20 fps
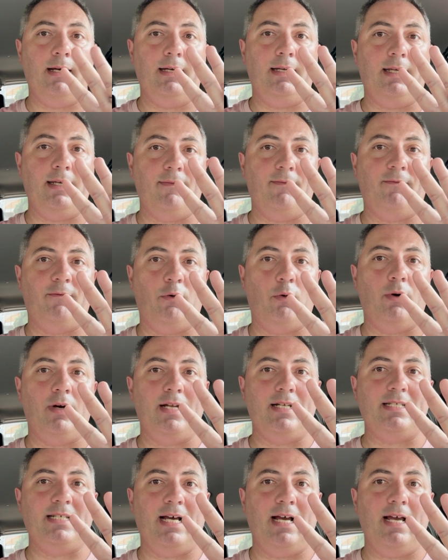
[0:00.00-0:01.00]
Get 4
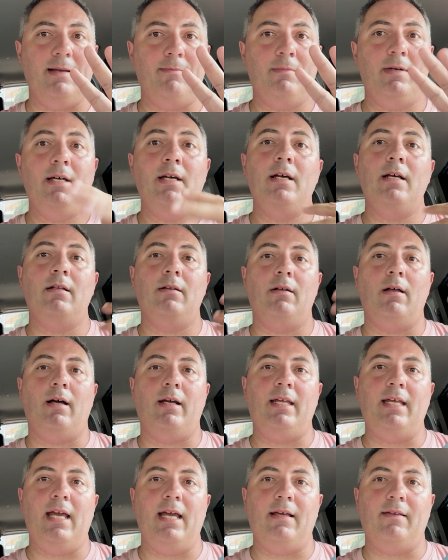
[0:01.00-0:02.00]
at a time.
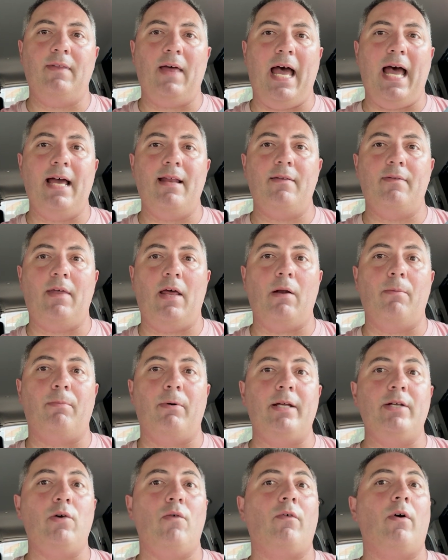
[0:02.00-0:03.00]
Lucky egg that'll
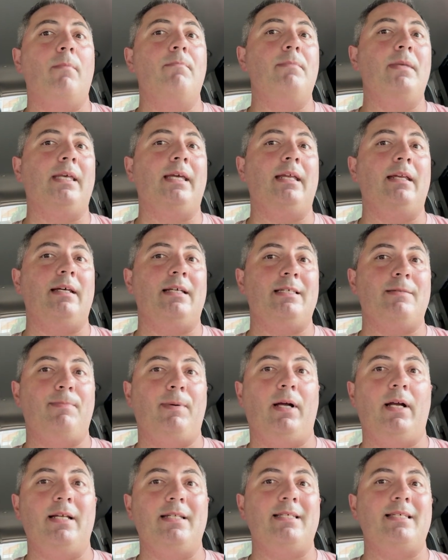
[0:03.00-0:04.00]
bring you over 1 million
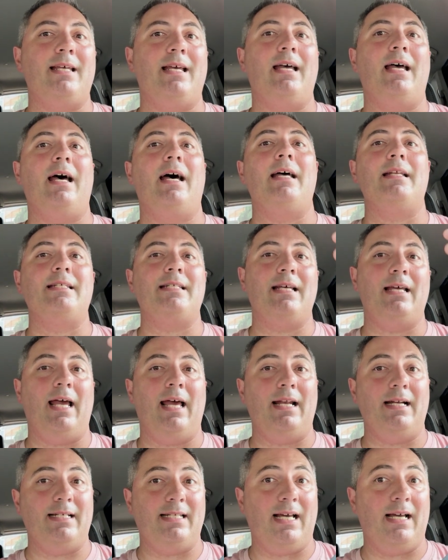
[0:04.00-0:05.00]
experience
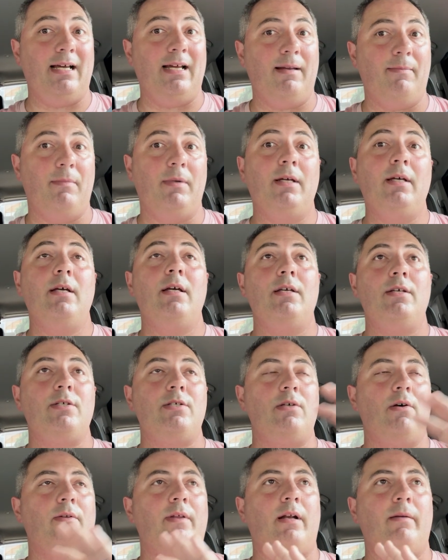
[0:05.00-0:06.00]
at a time.
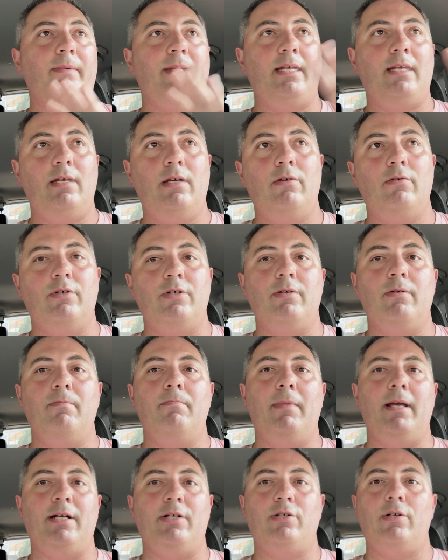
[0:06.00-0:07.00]
So that'll be huge.
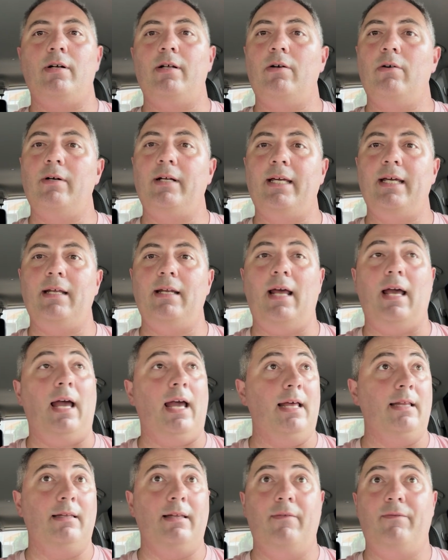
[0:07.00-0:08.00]
Make sure to go and get,
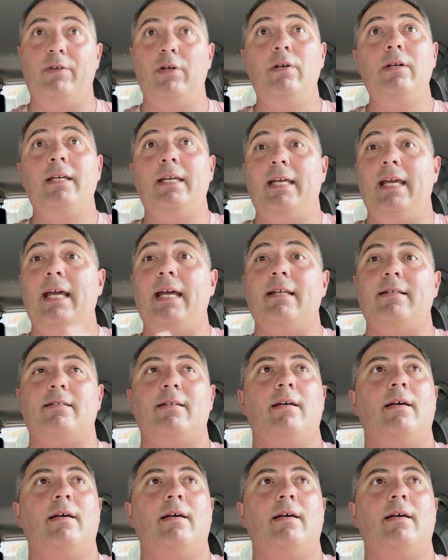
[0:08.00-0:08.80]
if you can get,